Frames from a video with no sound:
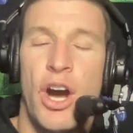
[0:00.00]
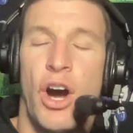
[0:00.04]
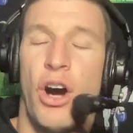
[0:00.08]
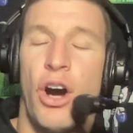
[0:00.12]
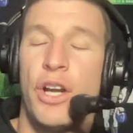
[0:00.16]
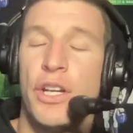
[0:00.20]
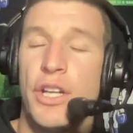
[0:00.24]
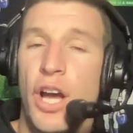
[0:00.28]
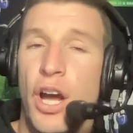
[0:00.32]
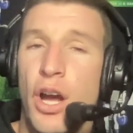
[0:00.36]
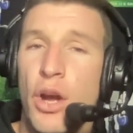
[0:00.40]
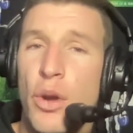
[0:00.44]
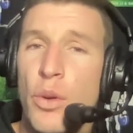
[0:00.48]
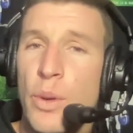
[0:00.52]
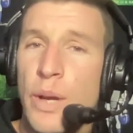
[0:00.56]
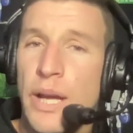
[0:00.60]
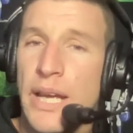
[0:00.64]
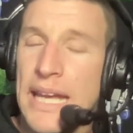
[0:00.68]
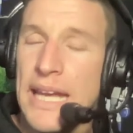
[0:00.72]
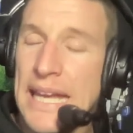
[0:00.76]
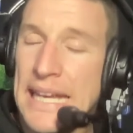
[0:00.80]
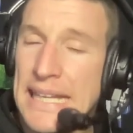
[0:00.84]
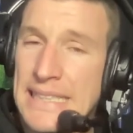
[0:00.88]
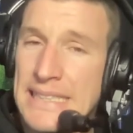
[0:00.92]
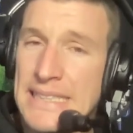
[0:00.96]
I know
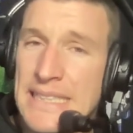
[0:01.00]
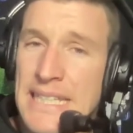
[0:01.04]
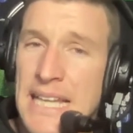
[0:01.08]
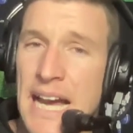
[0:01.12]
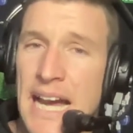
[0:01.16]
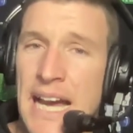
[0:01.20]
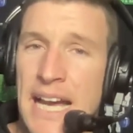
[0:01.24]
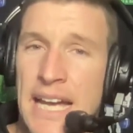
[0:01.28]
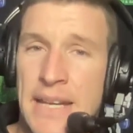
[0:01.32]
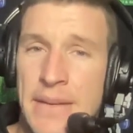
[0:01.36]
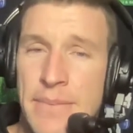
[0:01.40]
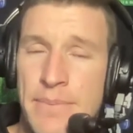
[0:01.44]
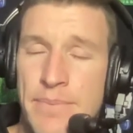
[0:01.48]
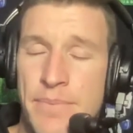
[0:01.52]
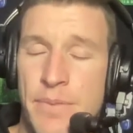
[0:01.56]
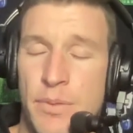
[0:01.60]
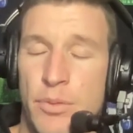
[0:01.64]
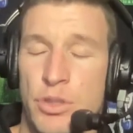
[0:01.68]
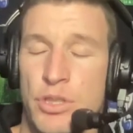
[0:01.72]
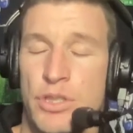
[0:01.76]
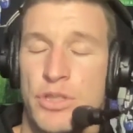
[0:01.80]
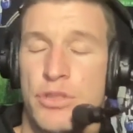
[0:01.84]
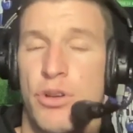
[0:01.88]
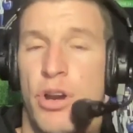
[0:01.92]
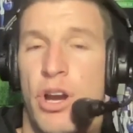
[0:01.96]
his name
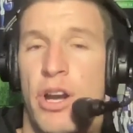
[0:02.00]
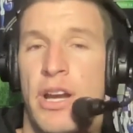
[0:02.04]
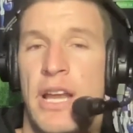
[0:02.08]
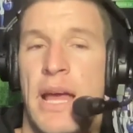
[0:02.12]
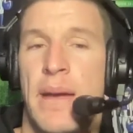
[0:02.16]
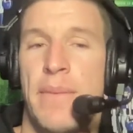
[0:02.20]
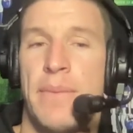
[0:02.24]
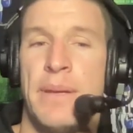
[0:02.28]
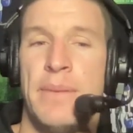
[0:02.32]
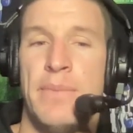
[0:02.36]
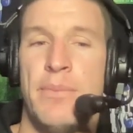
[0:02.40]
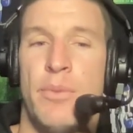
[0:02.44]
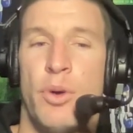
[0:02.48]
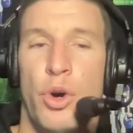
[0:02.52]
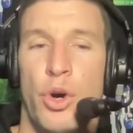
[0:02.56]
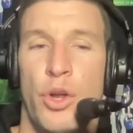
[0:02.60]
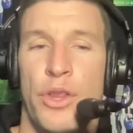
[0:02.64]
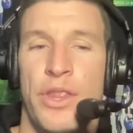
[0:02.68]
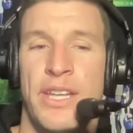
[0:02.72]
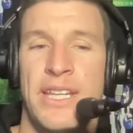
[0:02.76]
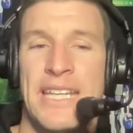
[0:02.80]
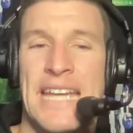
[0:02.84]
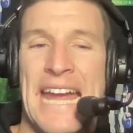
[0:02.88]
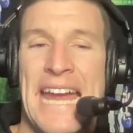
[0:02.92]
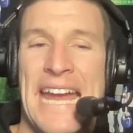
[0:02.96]
was thrown at me more
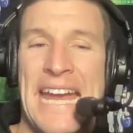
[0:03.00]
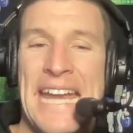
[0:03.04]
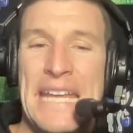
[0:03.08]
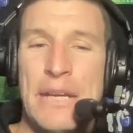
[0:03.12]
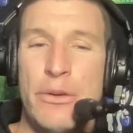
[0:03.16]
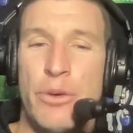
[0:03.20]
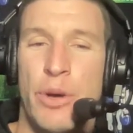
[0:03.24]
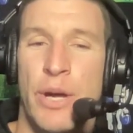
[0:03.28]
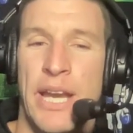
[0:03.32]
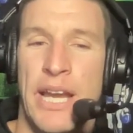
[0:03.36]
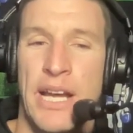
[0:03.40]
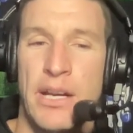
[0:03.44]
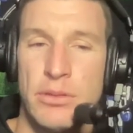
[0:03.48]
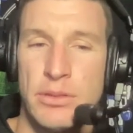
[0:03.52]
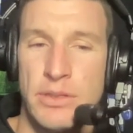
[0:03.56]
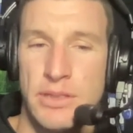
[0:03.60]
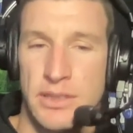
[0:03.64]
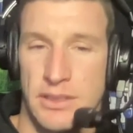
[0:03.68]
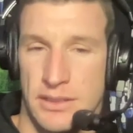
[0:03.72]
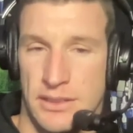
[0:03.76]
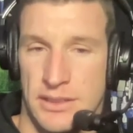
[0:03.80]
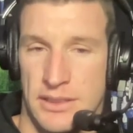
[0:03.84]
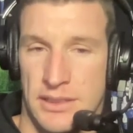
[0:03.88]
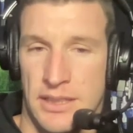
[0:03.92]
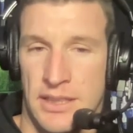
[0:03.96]
than anyone
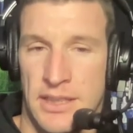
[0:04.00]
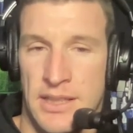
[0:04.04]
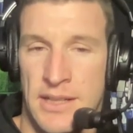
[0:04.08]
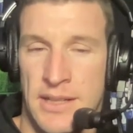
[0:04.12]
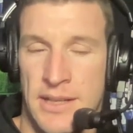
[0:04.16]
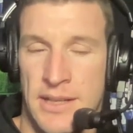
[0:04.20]
else's